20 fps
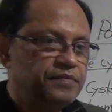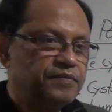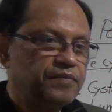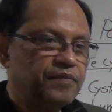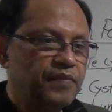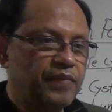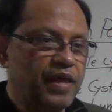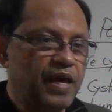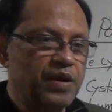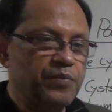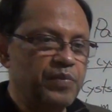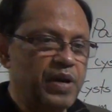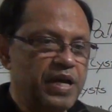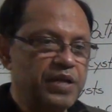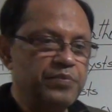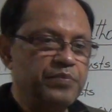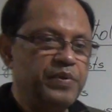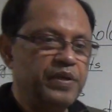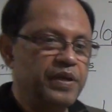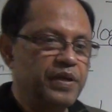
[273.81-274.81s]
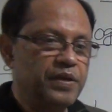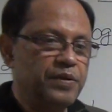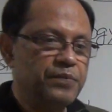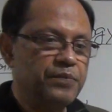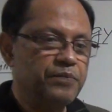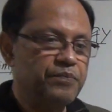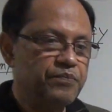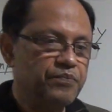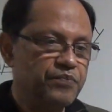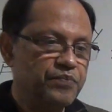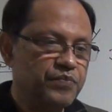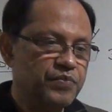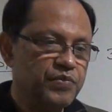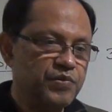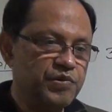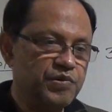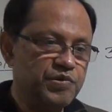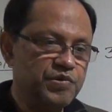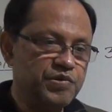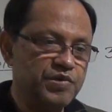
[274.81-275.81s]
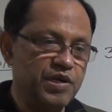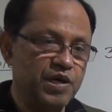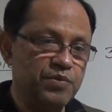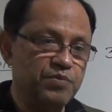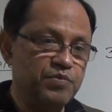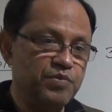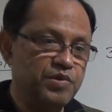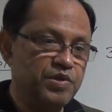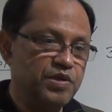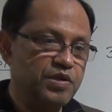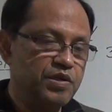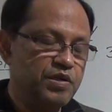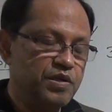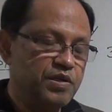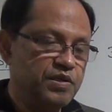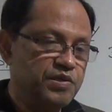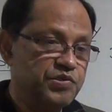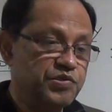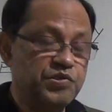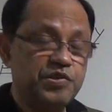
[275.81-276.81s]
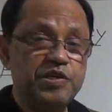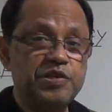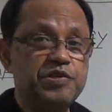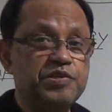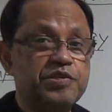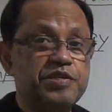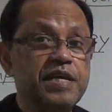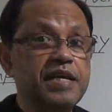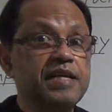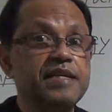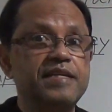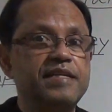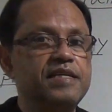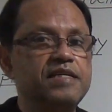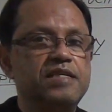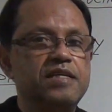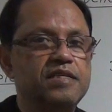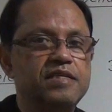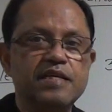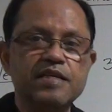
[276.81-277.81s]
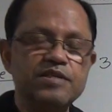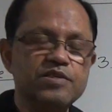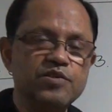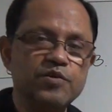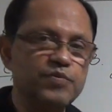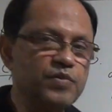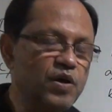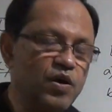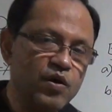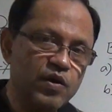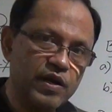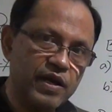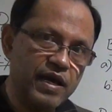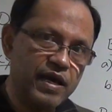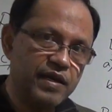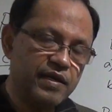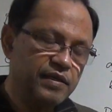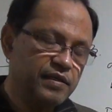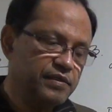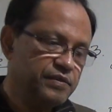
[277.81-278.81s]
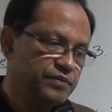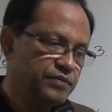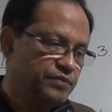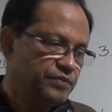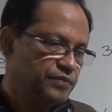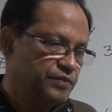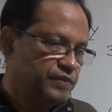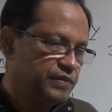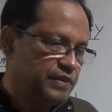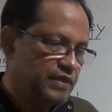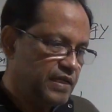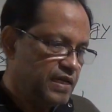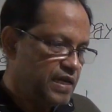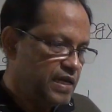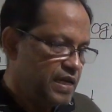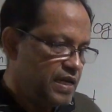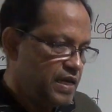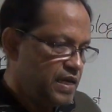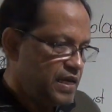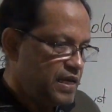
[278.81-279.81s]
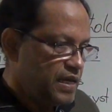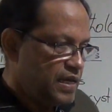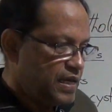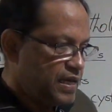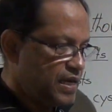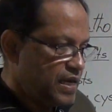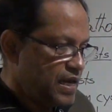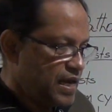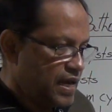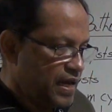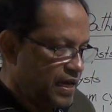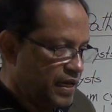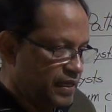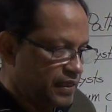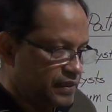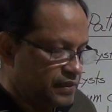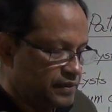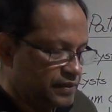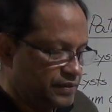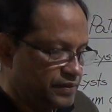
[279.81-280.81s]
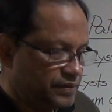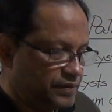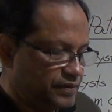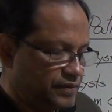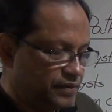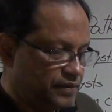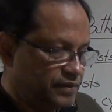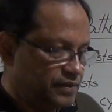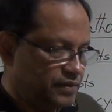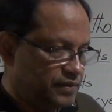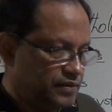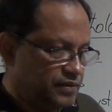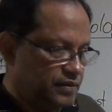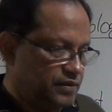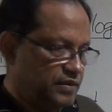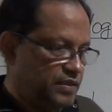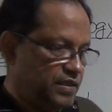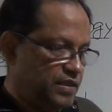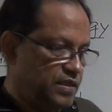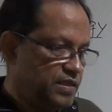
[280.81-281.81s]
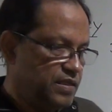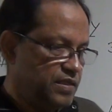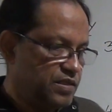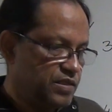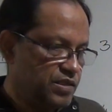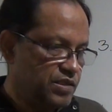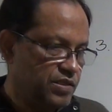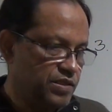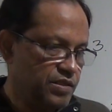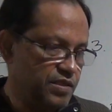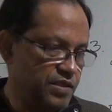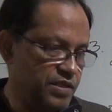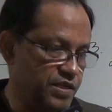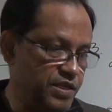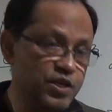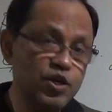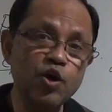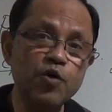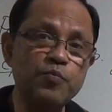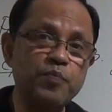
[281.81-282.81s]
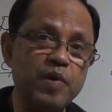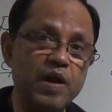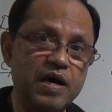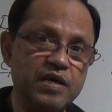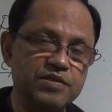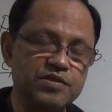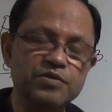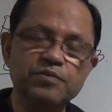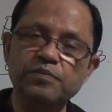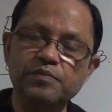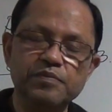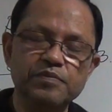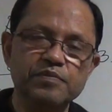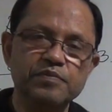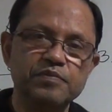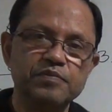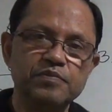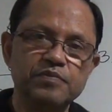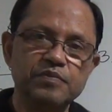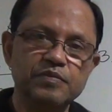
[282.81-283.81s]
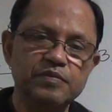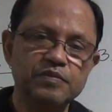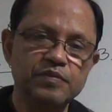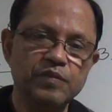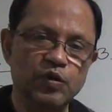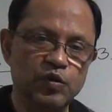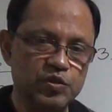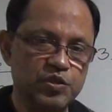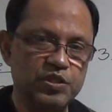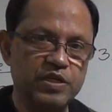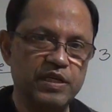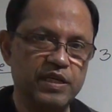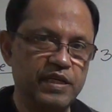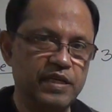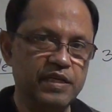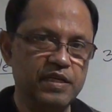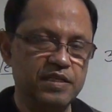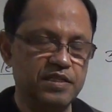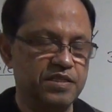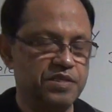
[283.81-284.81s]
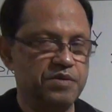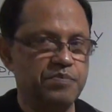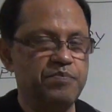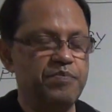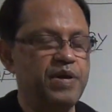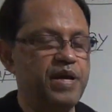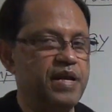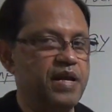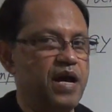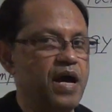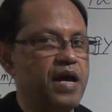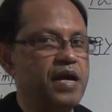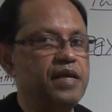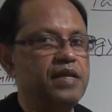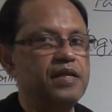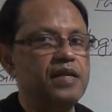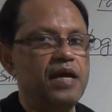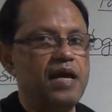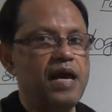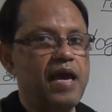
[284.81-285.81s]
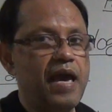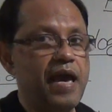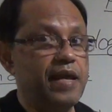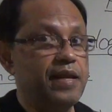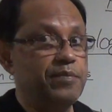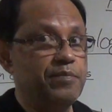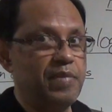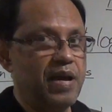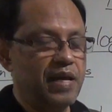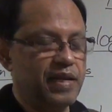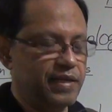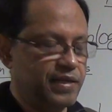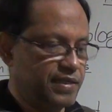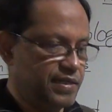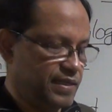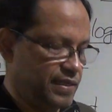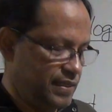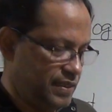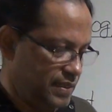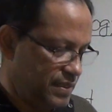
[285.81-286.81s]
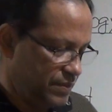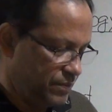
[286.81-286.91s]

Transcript: there might be some cystic diseases of the organ, and neoplasm, mostly it is a benign and malignant.